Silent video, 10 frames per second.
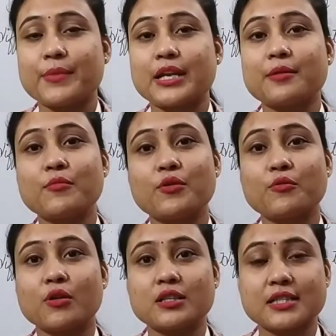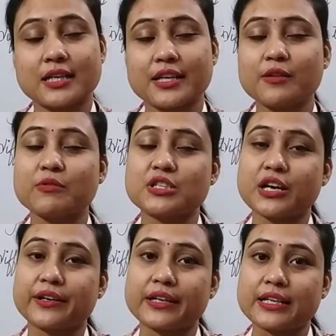many more words are there which
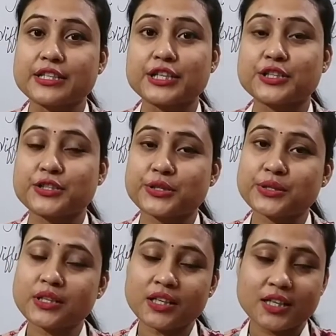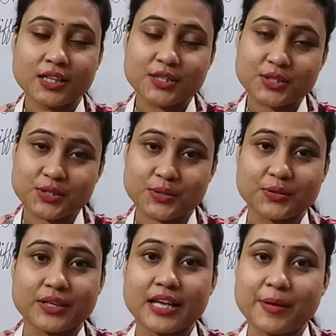are related to
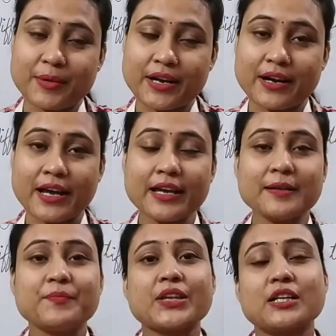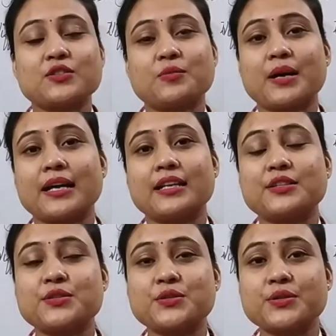school. Am I right? So my dear
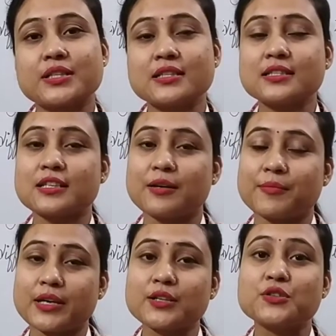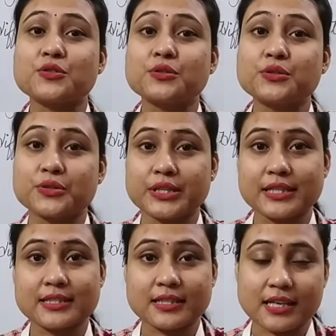students, coming to
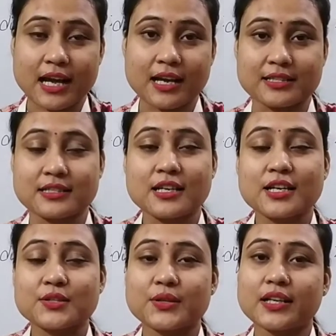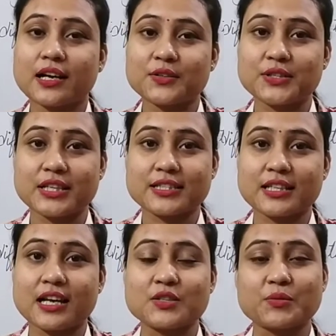today's class. So in our today's
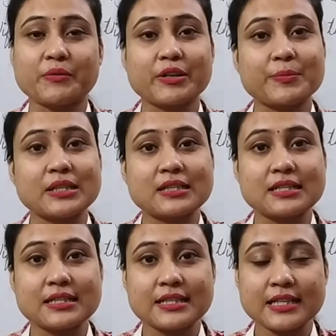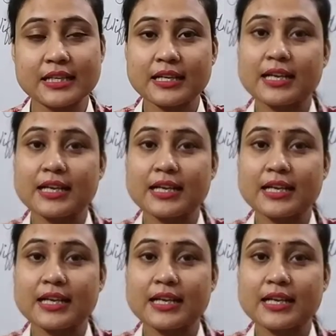class, we will be learning